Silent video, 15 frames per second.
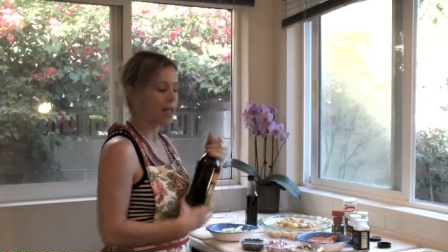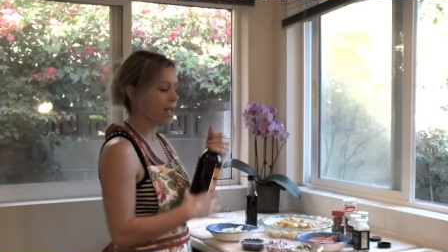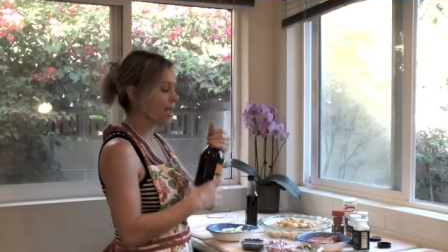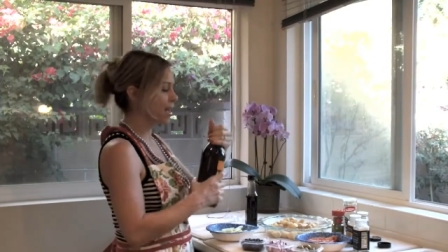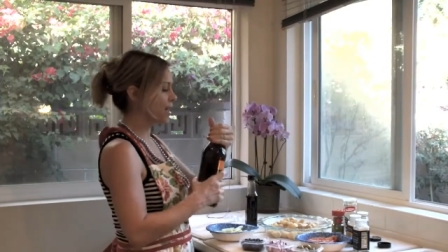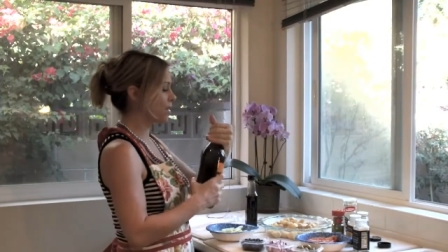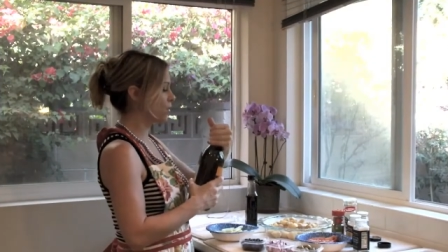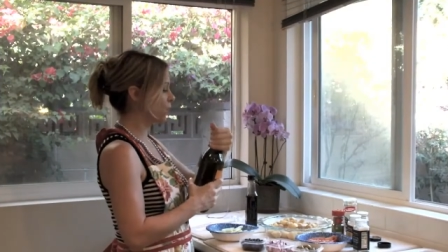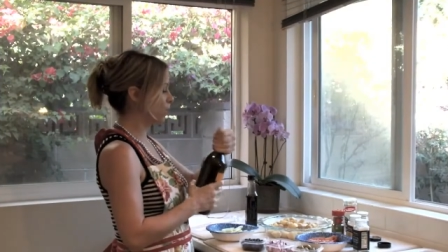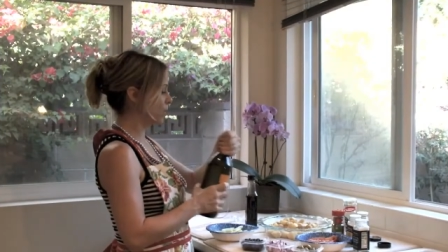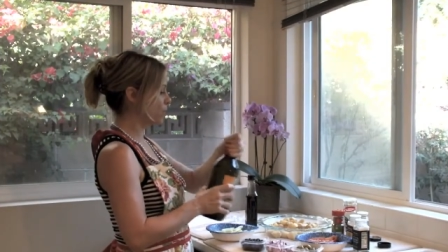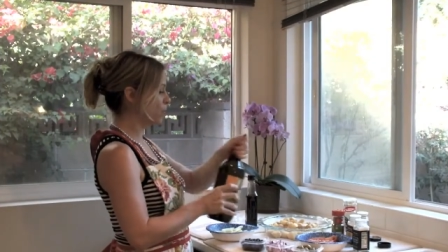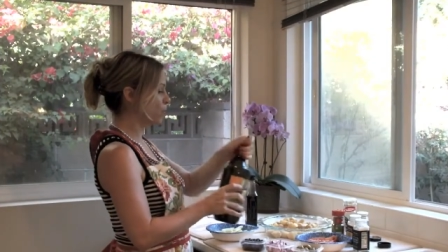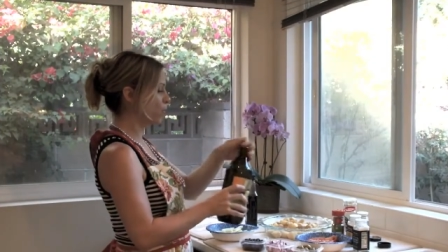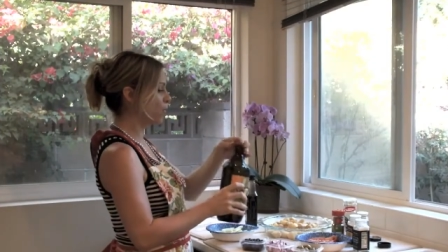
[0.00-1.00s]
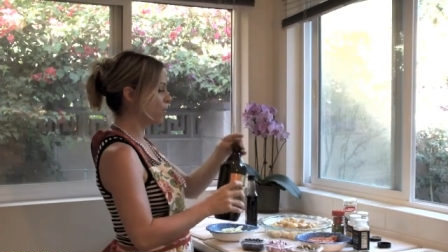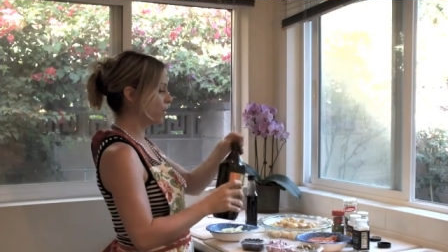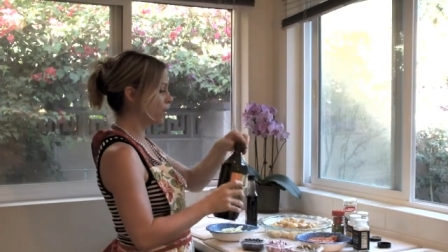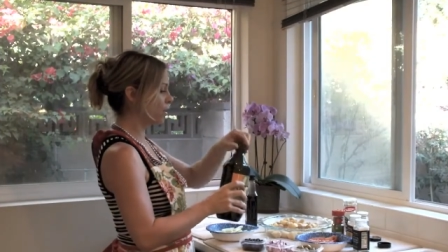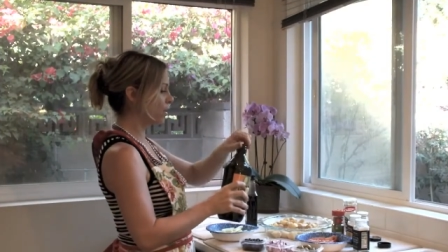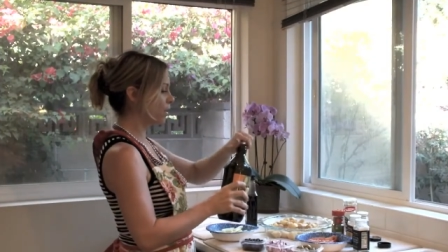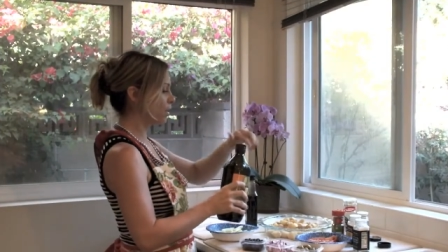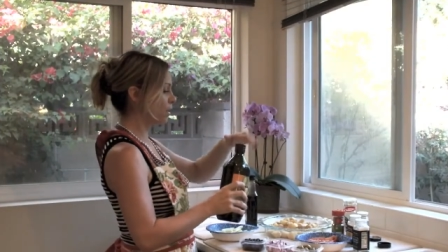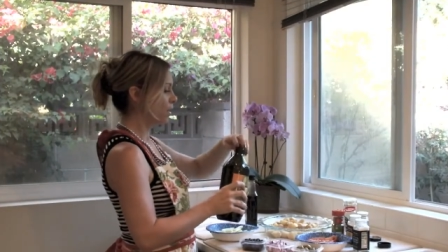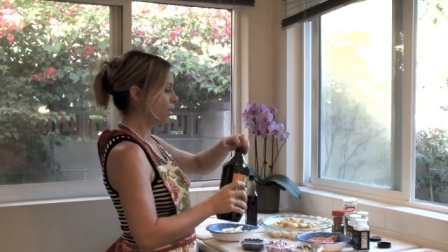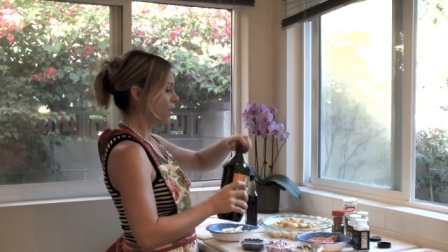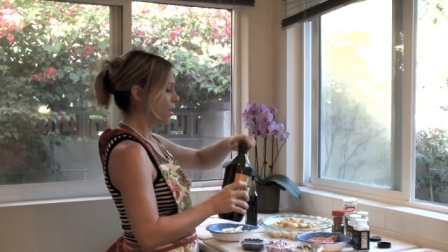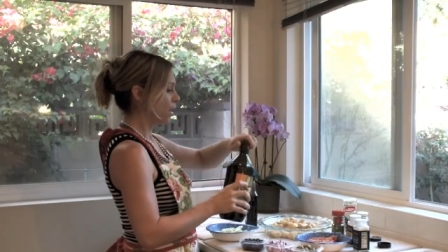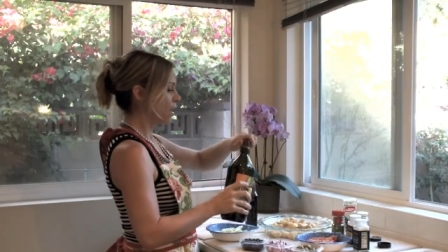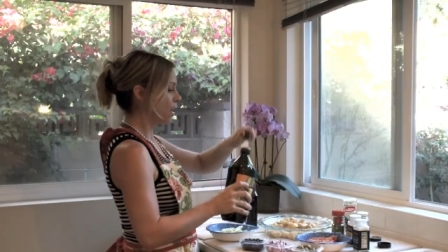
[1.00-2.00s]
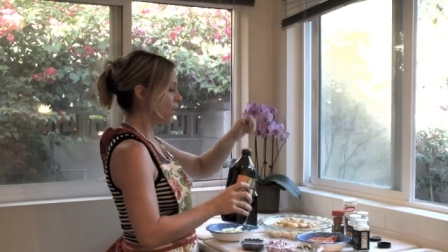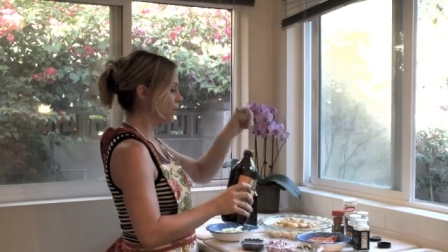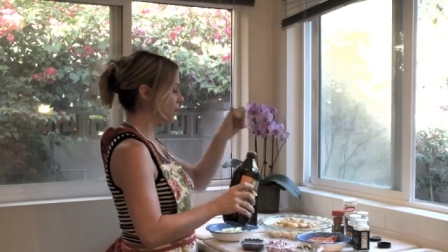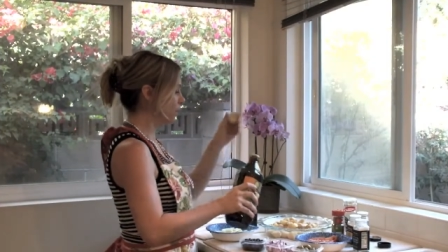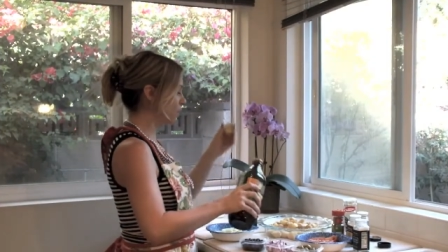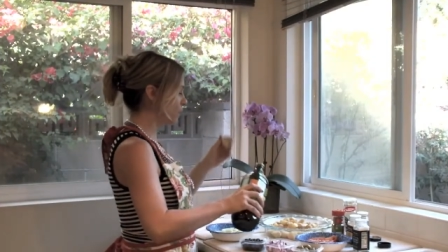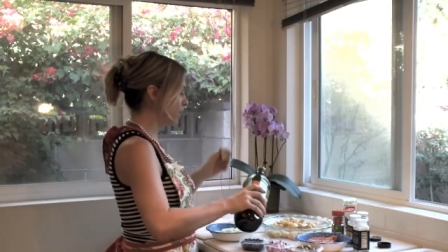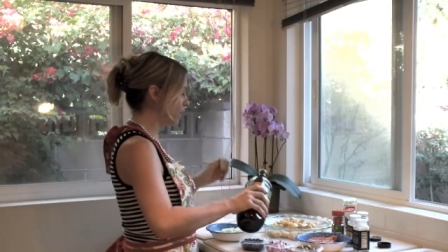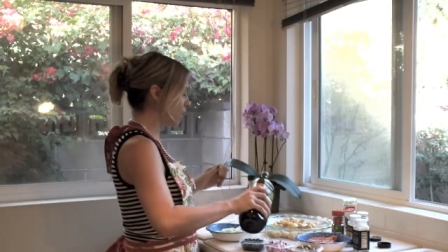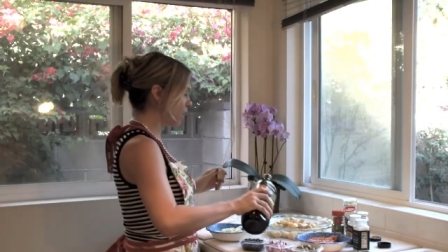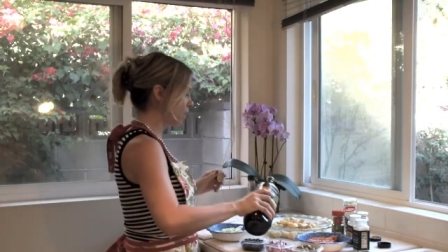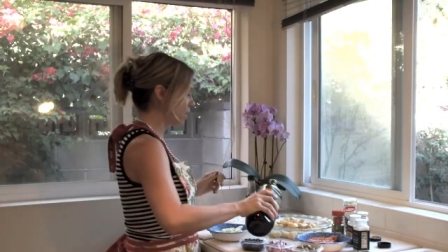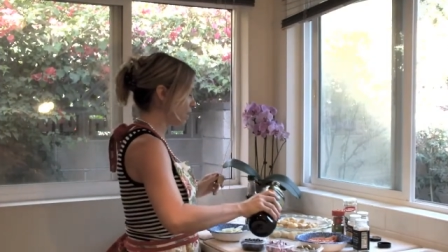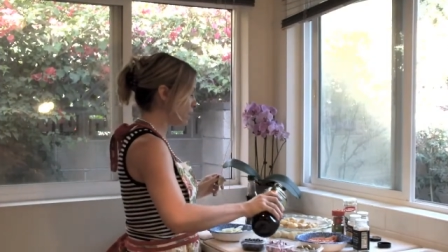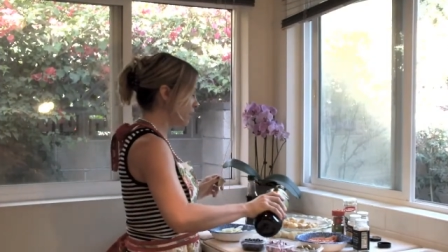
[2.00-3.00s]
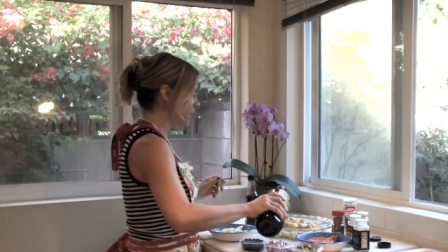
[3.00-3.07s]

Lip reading: and you want to pour a little bit on the